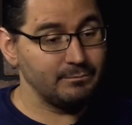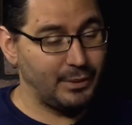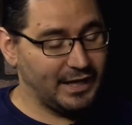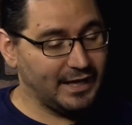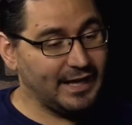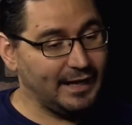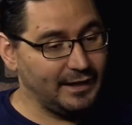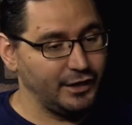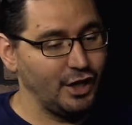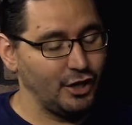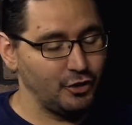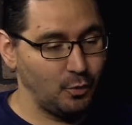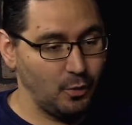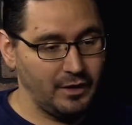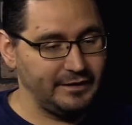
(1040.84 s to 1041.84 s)
But again,
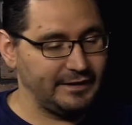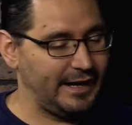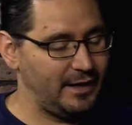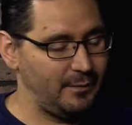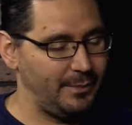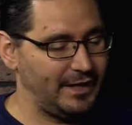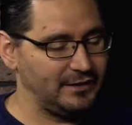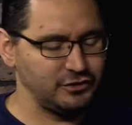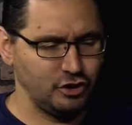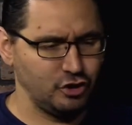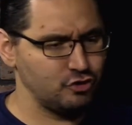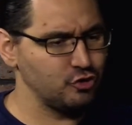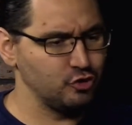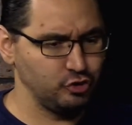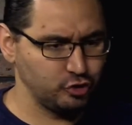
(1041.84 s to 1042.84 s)
another one kind of based on a
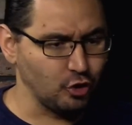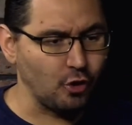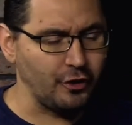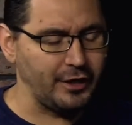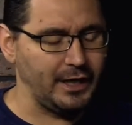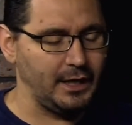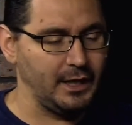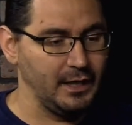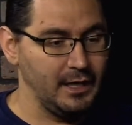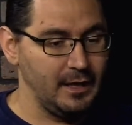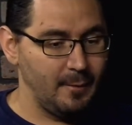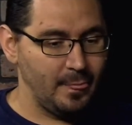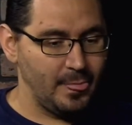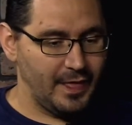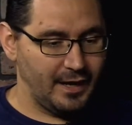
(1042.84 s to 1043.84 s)
true story.
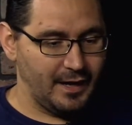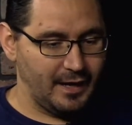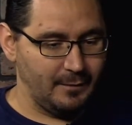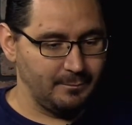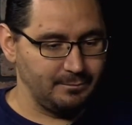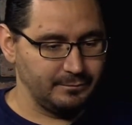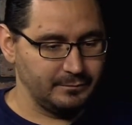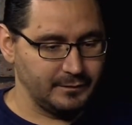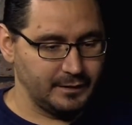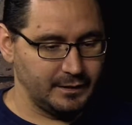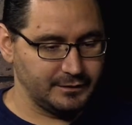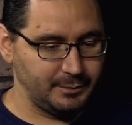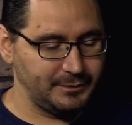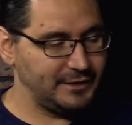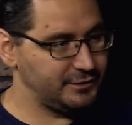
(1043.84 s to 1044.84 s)

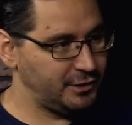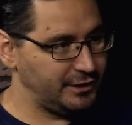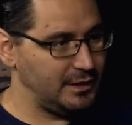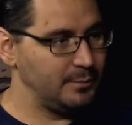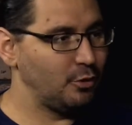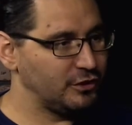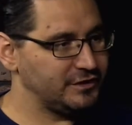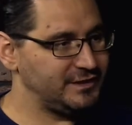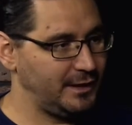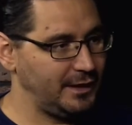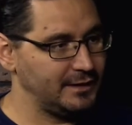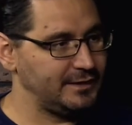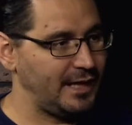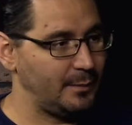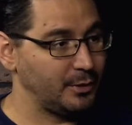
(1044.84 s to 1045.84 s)
There's a place called Ybor City
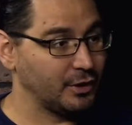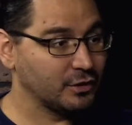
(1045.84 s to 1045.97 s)
in Tampa.